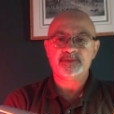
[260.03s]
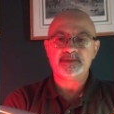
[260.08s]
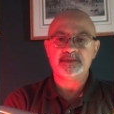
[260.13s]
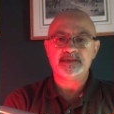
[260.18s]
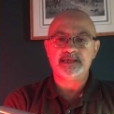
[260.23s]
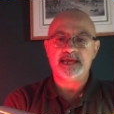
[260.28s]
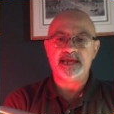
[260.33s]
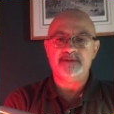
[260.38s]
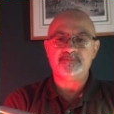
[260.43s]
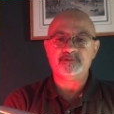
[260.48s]

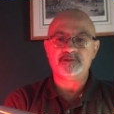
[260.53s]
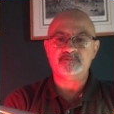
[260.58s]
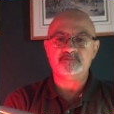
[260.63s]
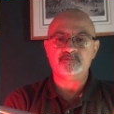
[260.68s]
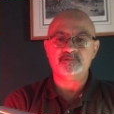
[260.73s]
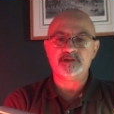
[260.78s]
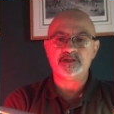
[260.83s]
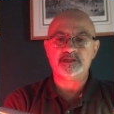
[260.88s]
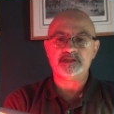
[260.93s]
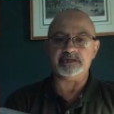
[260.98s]
You have to
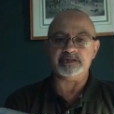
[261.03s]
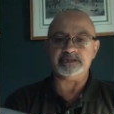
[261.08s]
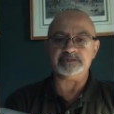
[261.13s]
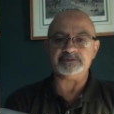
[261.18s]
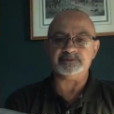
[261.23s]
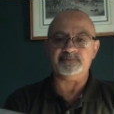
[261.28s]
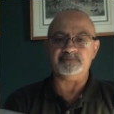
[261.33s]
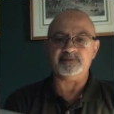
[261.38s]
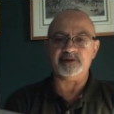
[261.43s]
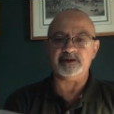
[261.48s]
really get
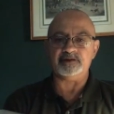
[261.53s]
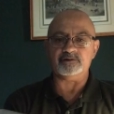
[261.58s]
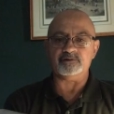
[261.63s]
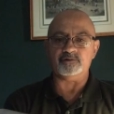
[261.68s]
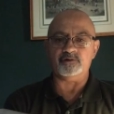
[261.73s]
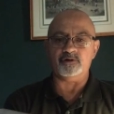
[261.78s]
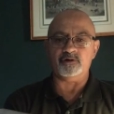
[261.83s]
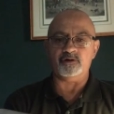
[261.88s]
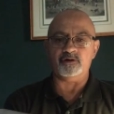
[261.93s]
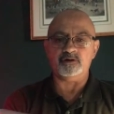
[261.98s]
your finger
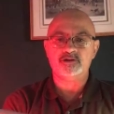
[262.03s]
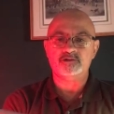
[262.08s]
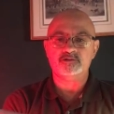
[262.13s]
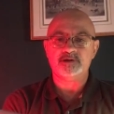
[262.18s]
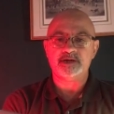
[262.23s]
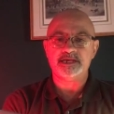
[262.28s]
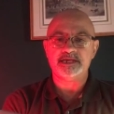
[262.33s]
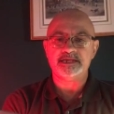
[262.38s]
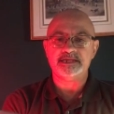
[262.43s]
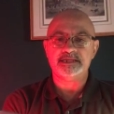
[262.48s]
all the
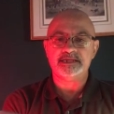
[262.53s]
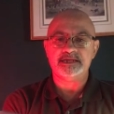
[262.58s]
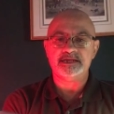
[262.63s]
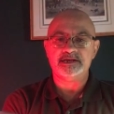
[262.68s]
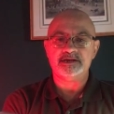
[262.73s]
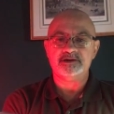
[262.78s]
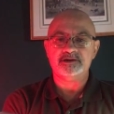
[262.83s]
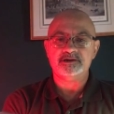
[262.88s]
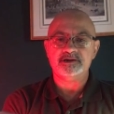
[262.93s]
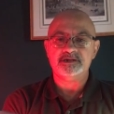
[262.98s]
way in
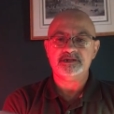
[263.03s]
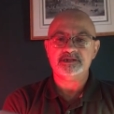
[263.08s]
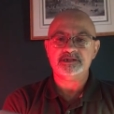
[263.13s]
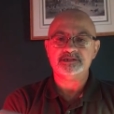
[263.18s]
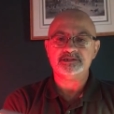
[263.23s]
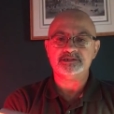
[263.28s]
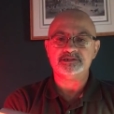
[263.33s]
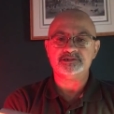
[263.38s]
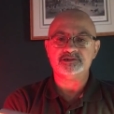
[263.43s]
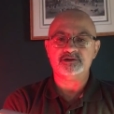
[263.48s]
there
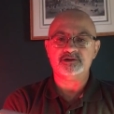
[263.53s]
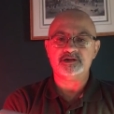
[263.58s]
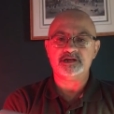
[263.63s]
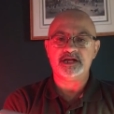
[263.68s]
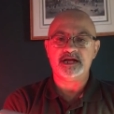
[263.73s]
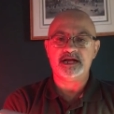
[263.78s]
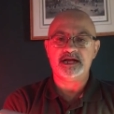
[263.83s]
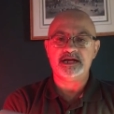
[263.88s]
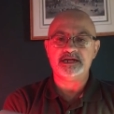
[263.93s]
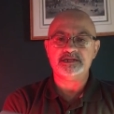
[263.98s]
to turn it
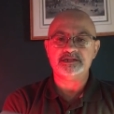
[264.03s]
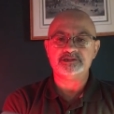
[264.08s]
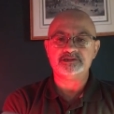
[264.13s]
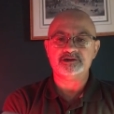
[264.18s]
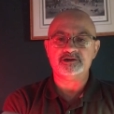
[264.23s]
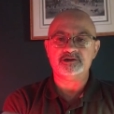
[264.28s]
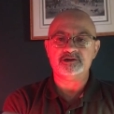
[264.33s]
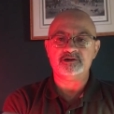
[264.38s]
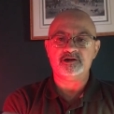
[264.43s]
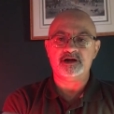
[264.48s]
on and
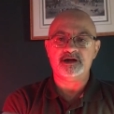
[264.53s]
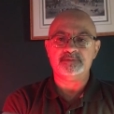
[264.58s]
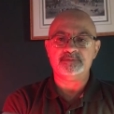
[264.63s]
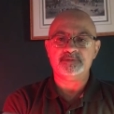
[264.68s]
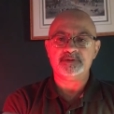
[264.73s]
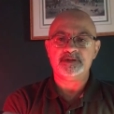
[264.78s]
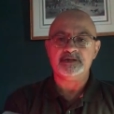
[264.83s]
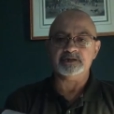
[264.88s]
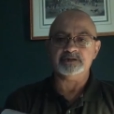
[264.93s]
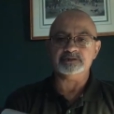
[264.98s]
turn it off.
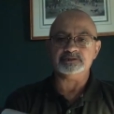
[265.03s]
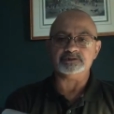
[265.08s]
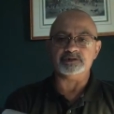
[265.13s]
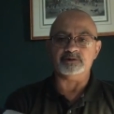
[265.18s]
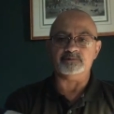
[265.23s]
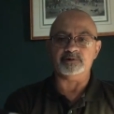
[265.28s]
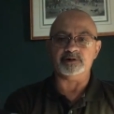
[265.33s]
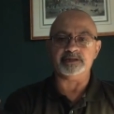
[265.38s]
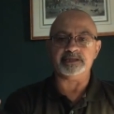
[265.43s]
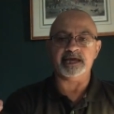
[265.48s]
So
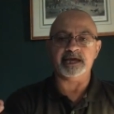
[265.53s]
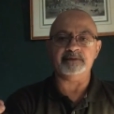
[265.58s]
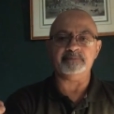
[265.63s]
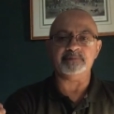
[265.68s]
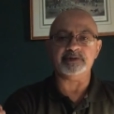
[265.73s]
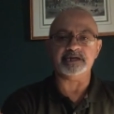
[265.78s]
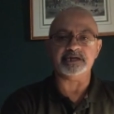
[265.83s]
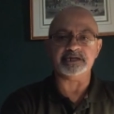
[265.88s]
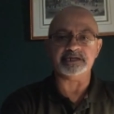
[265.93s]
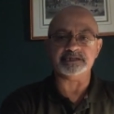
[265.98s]
what that
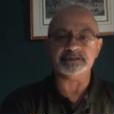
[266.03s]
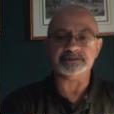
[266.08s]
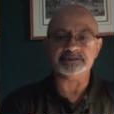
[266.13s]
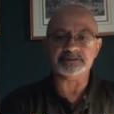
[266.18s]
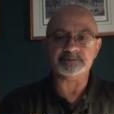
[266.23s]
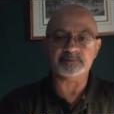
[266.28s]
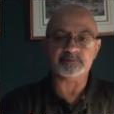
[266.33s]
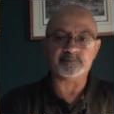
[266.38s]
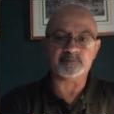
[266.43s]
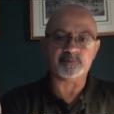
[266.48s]

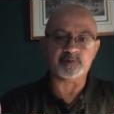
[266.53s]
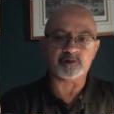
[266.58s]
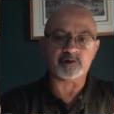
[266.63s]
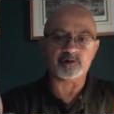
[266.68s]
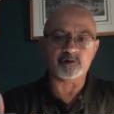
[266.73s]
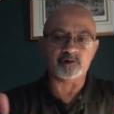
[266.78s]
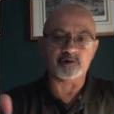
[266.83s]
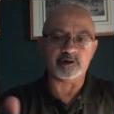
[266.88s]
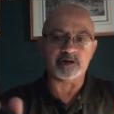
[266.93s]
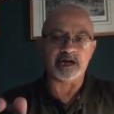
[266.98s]
means for
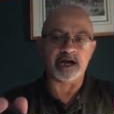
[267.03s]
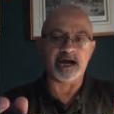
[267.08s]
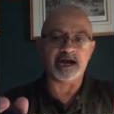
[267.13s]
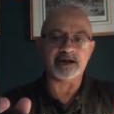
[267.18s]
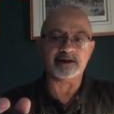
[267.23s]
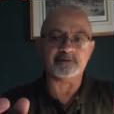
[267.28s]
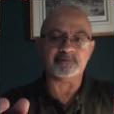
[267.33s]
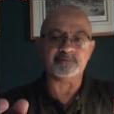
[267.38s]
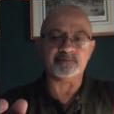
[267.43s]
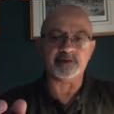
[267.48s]

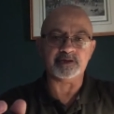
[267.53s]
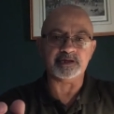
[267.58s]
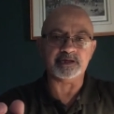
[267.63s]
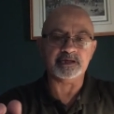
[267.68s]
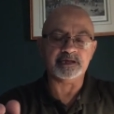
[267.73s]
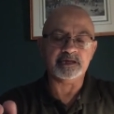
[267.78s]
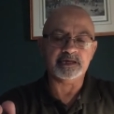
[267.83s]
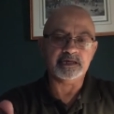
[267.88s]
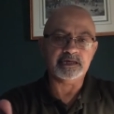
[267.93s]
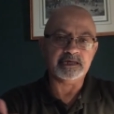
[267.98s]
choreography
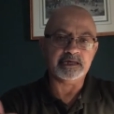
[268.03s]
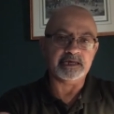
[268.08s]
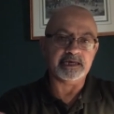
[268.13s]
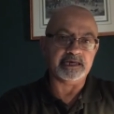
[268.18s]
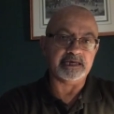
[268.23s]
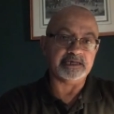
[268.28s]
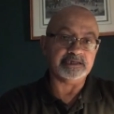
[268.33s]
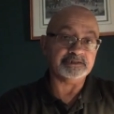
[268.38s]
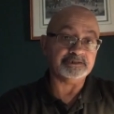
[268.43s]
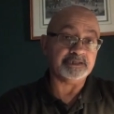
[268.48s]

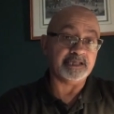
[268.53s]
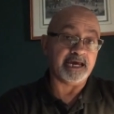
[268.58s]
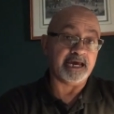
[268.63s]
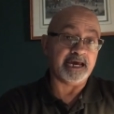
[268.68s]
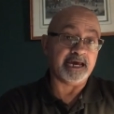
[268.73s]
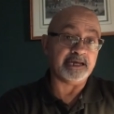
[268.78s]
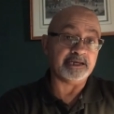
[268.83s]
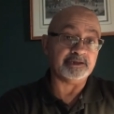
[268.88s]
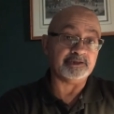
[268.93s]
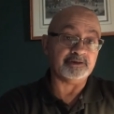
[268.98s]
is
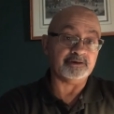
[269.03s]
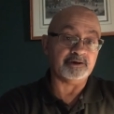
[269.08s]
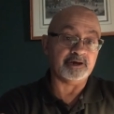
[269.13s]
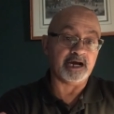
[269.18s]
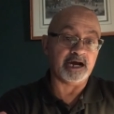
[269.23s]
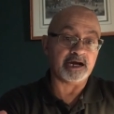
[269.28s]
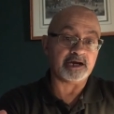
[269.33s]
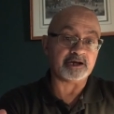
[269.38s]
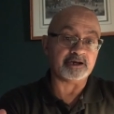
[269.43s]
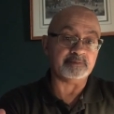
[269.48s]
that you're
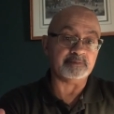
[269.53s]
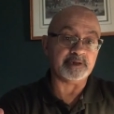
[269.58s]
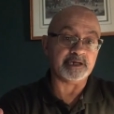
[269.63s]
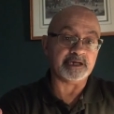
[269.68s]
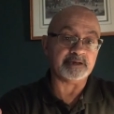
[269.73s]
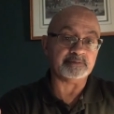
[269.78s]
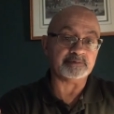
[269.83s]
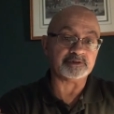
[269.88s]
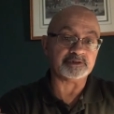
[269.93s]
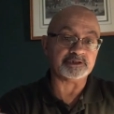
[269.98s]
not going to be
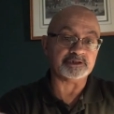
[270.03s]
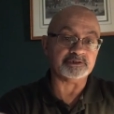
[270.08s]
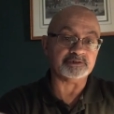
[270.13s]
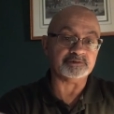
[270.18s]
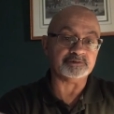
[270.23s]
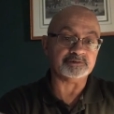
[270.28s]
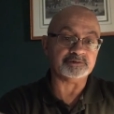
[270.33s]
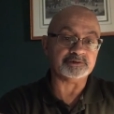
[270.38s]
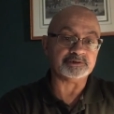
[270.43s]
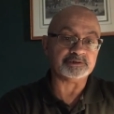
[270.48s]
able to
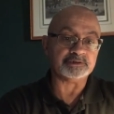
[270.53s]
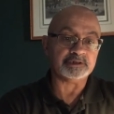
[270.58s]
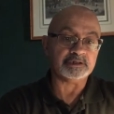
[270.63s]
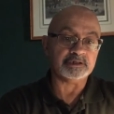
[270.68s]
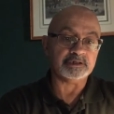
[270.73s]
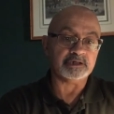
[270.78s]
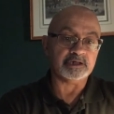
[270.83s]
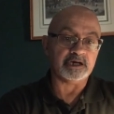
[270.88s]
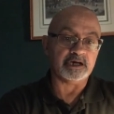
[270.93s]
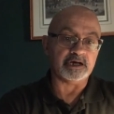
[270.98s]
use
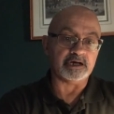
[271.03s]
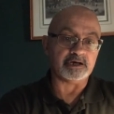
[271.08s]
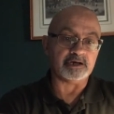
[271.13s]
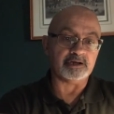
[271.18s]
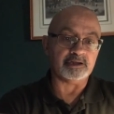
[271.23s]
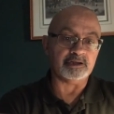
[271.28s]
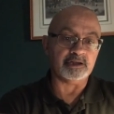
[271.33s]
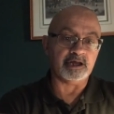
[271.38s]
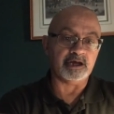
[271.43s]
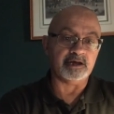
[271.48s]
a
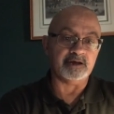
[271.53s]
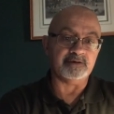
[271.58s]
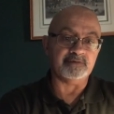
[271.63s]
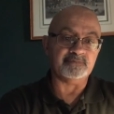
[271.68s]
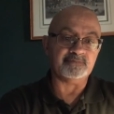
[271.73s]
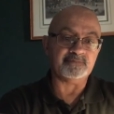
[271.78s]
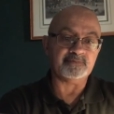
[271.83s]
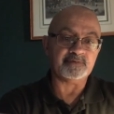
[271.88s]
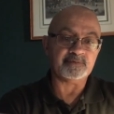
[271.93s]
glove